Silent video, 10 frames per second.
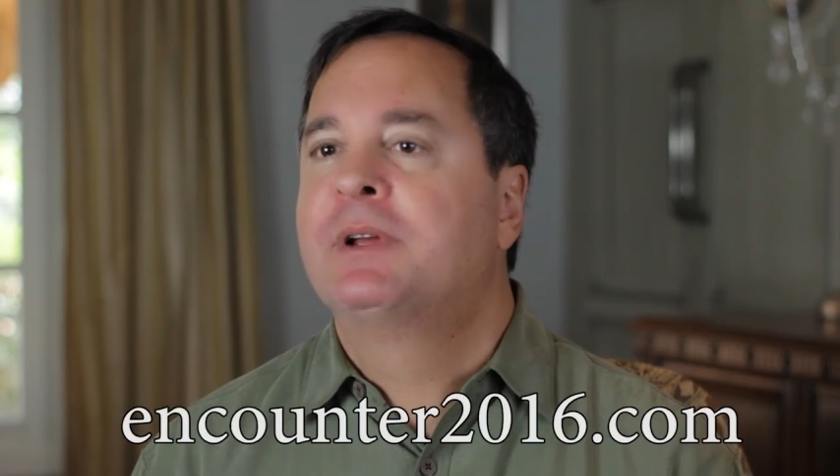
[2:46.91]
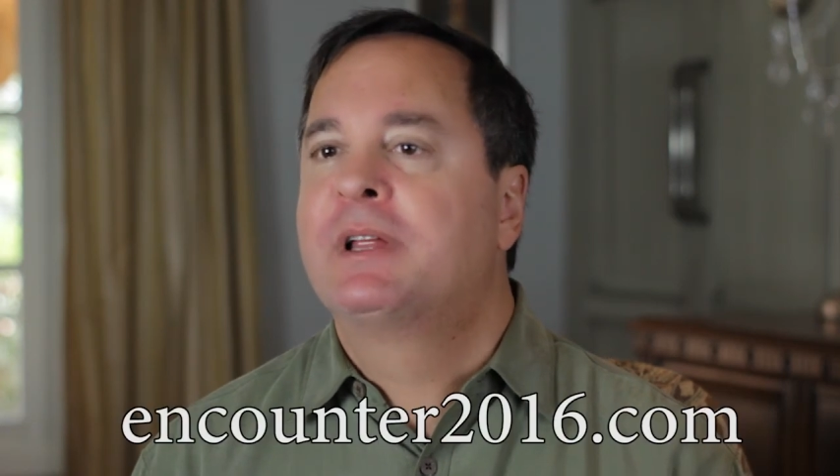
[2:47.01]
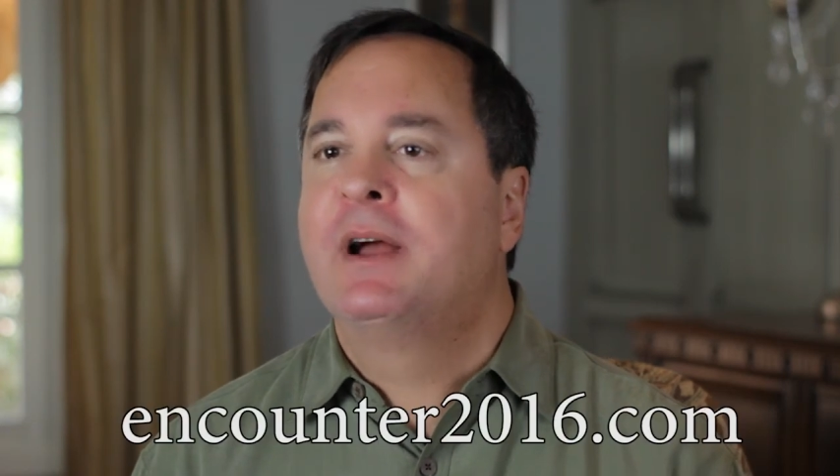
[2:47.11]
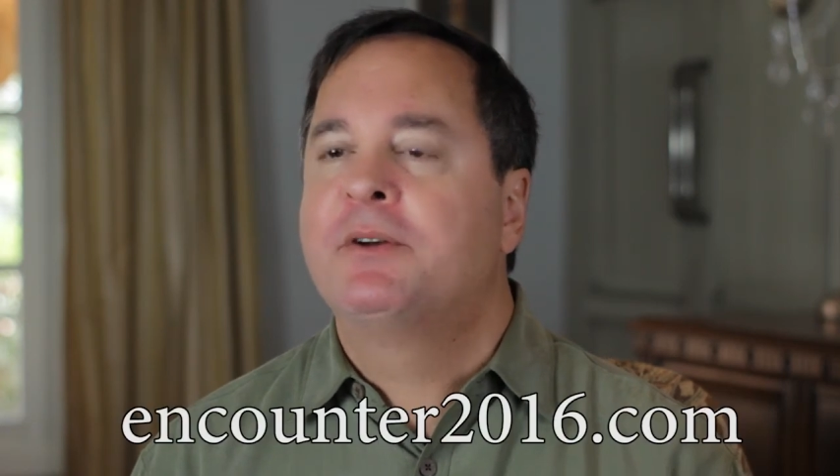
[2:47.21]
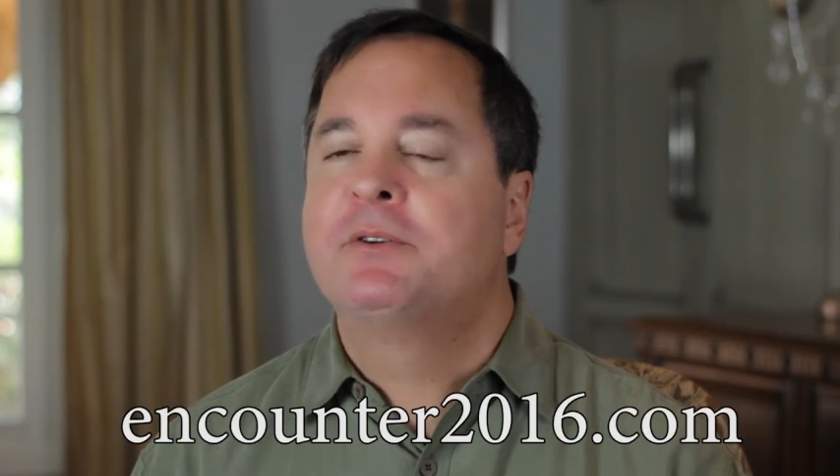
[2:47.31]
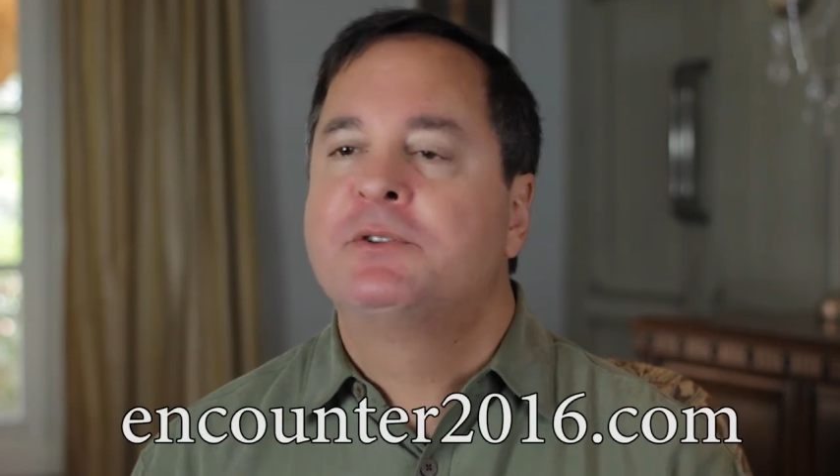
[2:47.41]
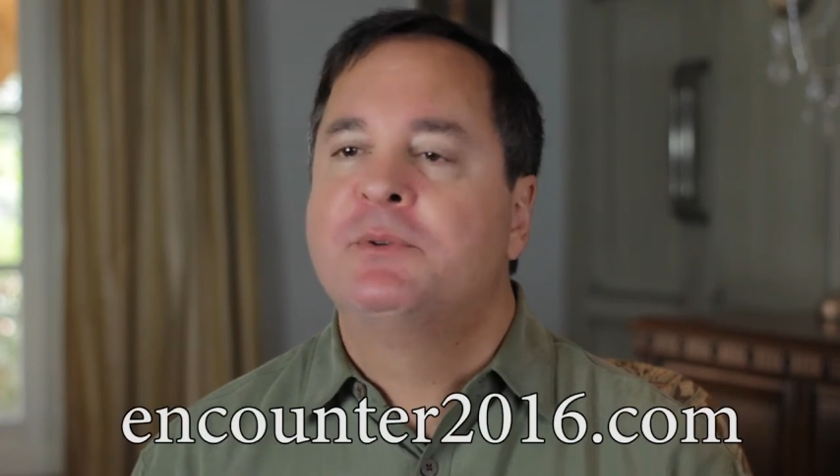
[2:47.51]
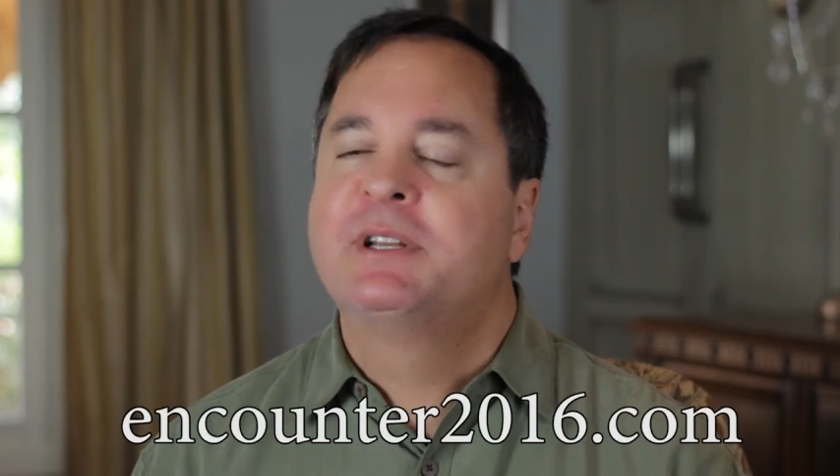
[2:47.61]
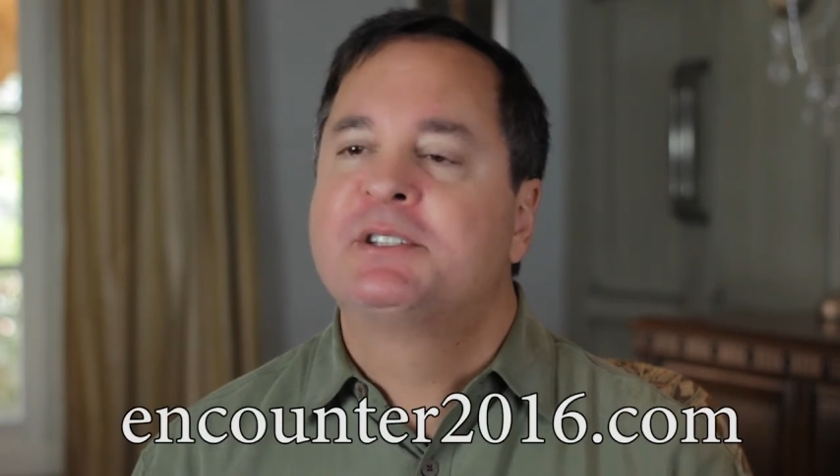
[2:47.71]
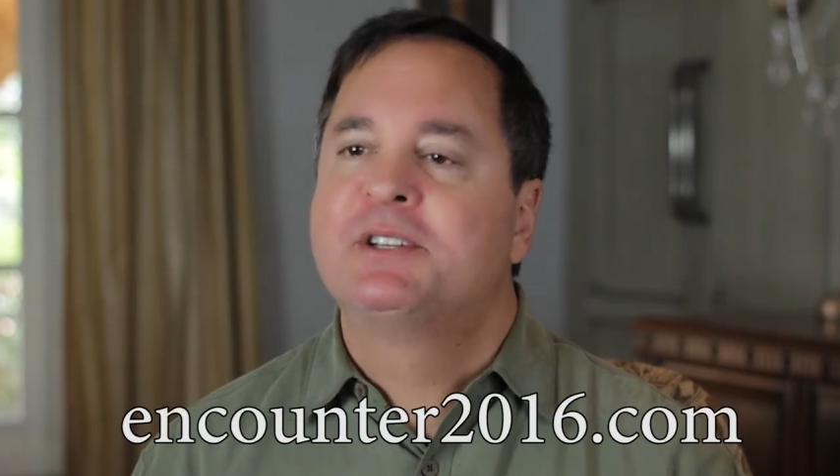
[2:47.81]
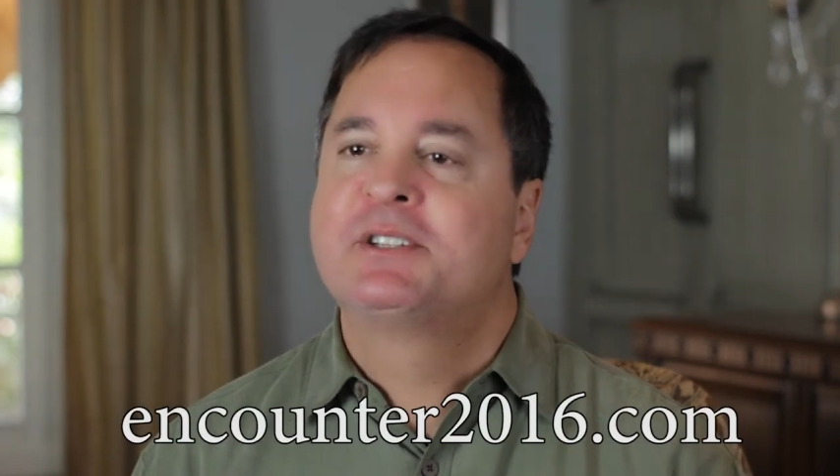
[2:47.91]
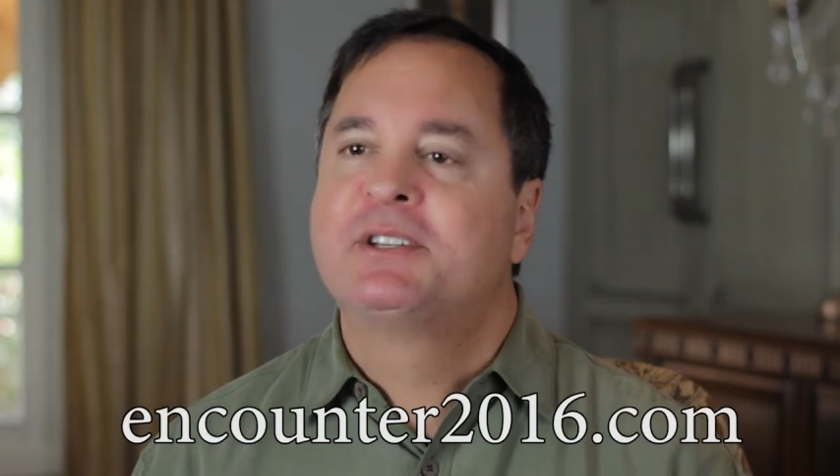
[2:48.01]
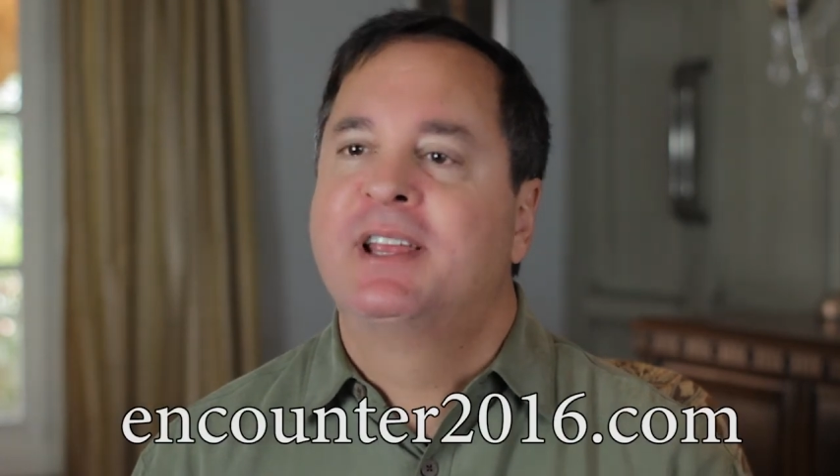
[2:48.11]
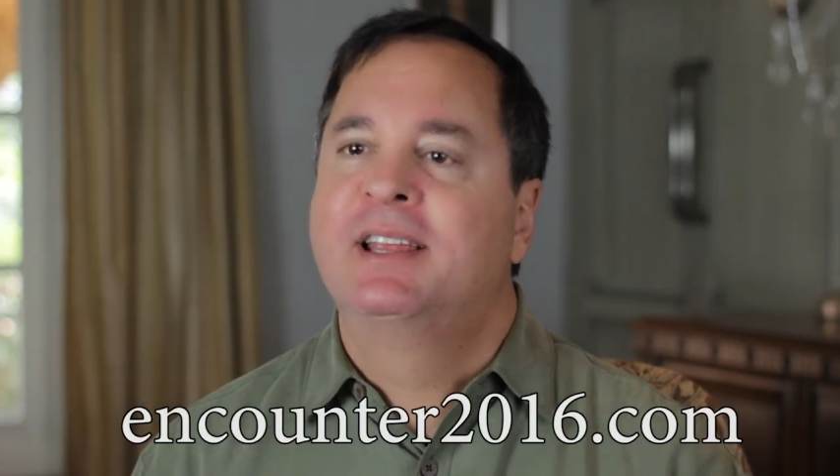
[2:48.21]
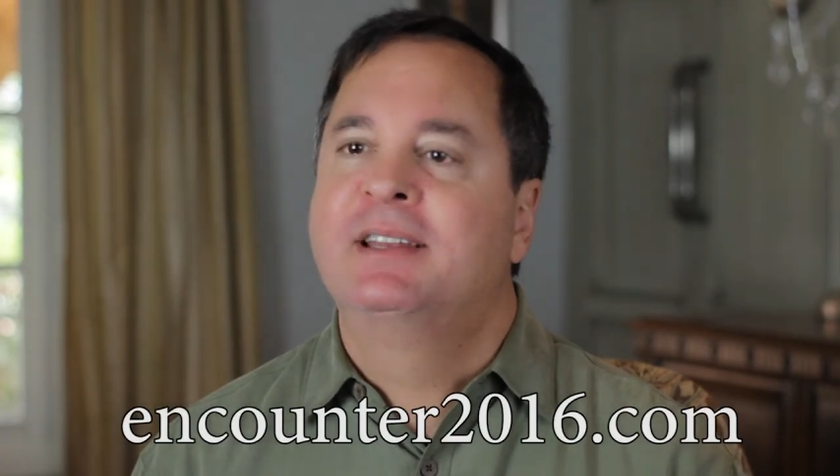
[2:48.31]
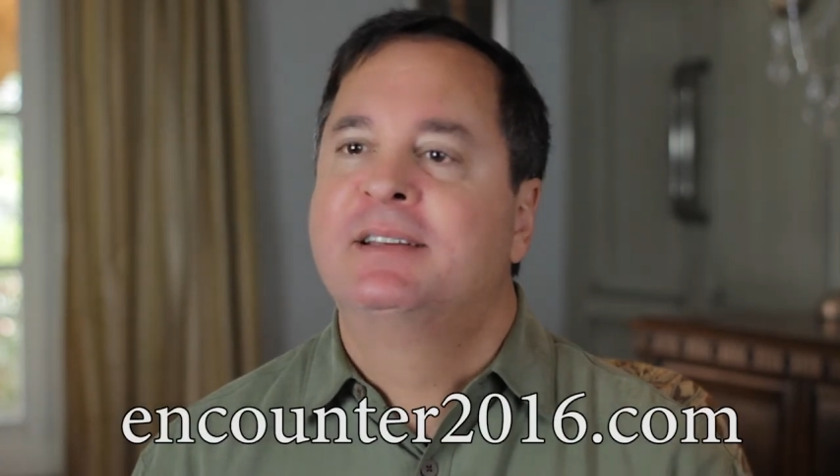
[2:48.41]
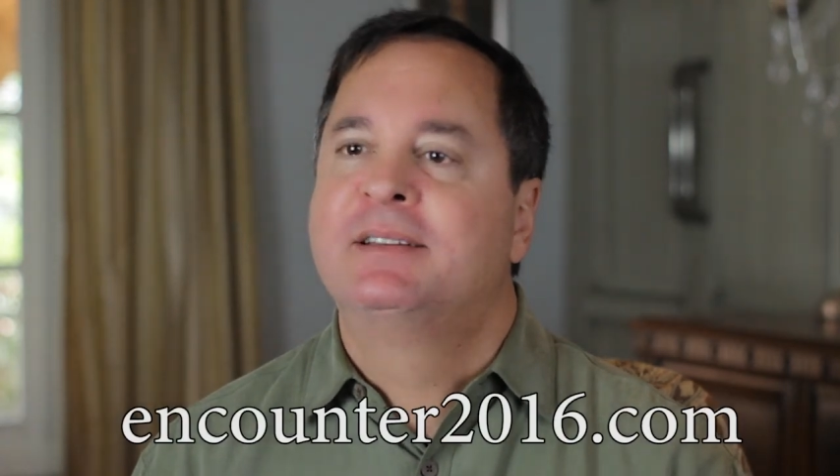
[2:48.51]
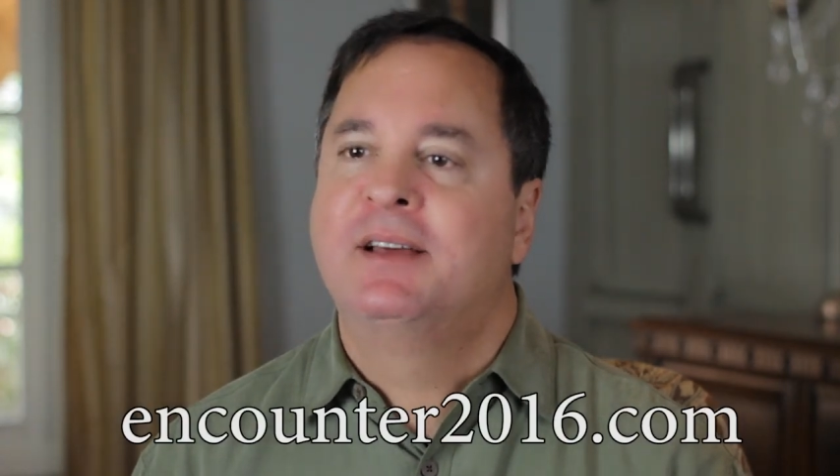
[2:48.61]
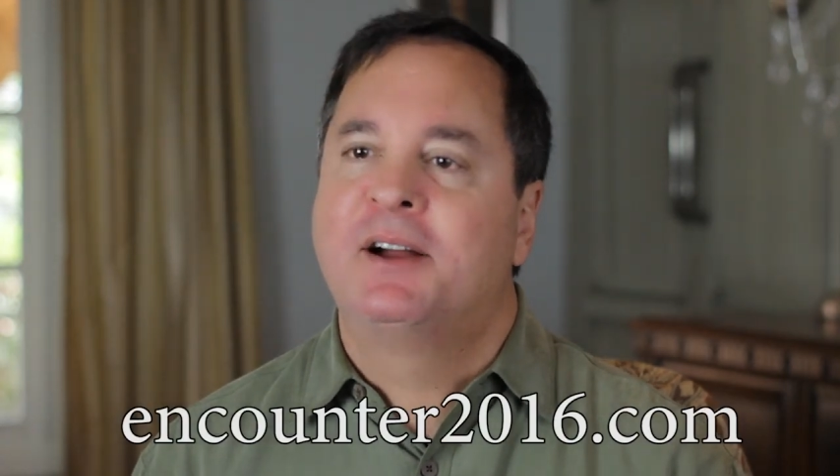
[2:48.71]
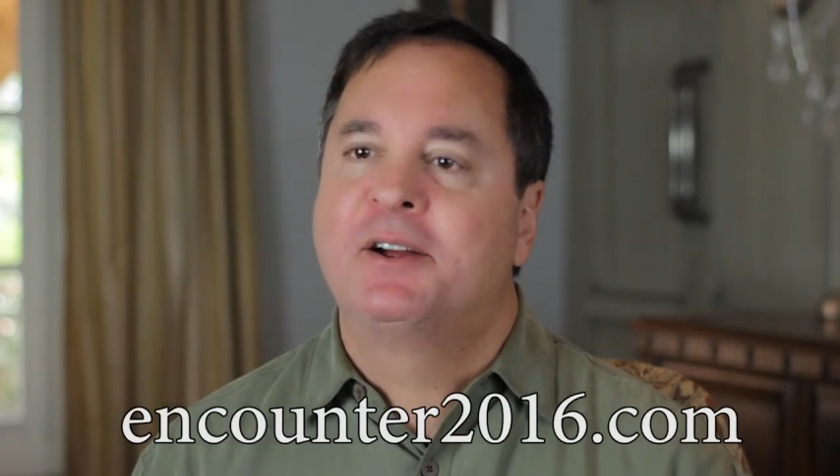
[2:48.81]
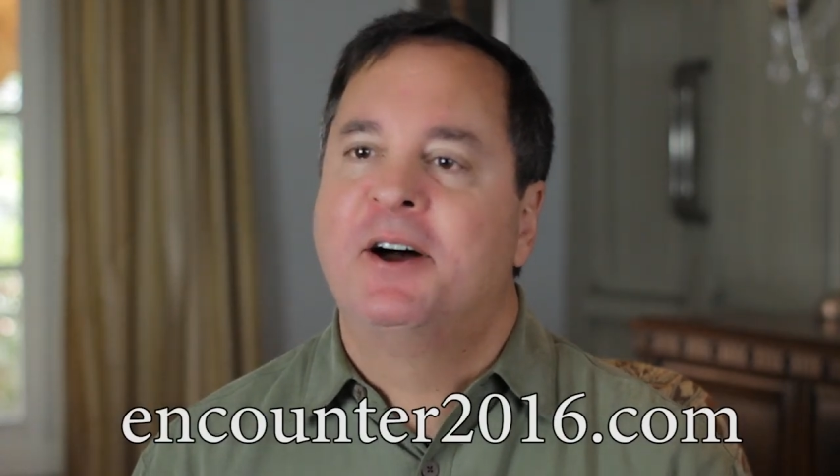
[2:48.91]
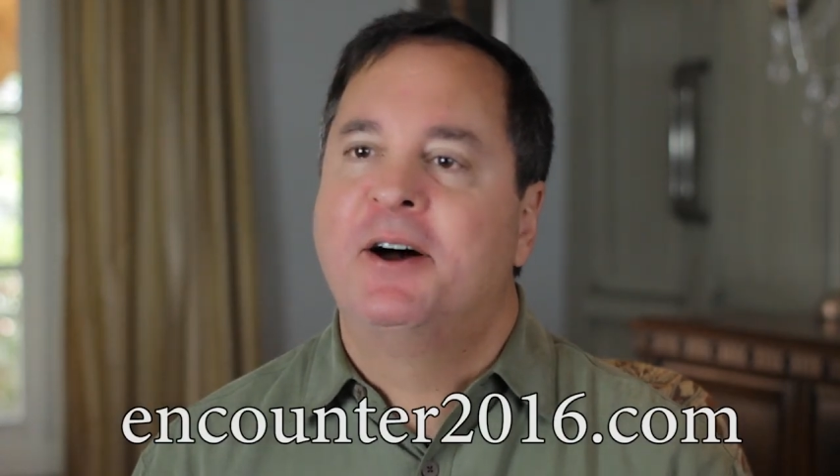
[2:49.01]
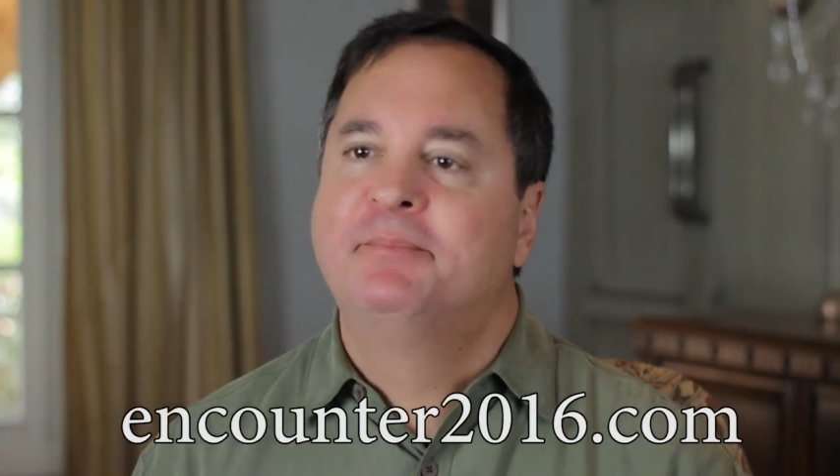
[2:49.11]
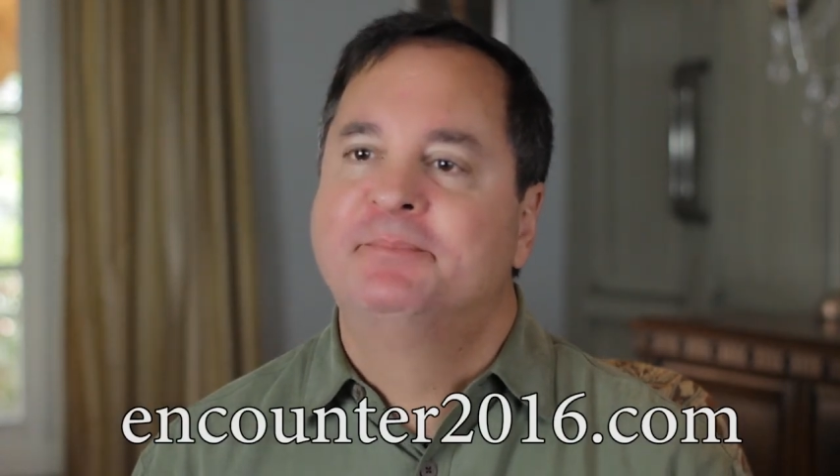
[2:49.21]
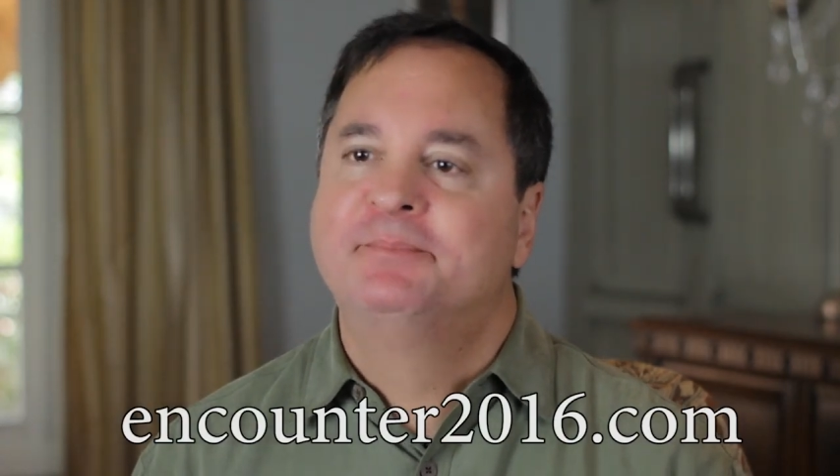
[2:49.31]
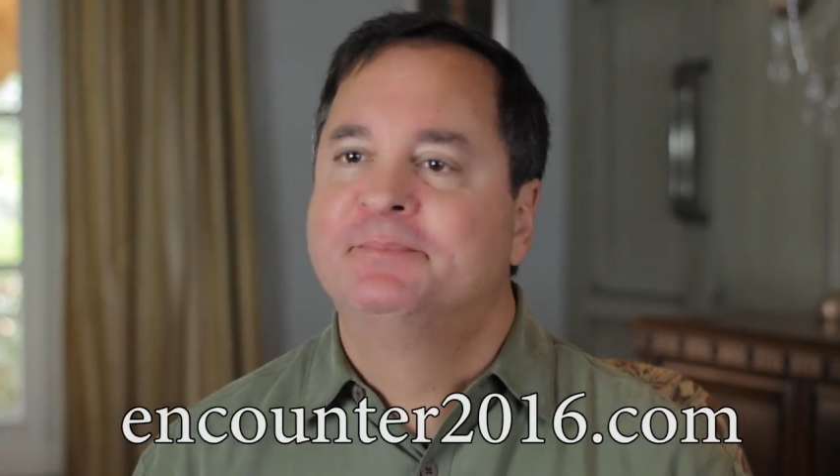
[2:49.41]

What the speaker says: encounter2016.com.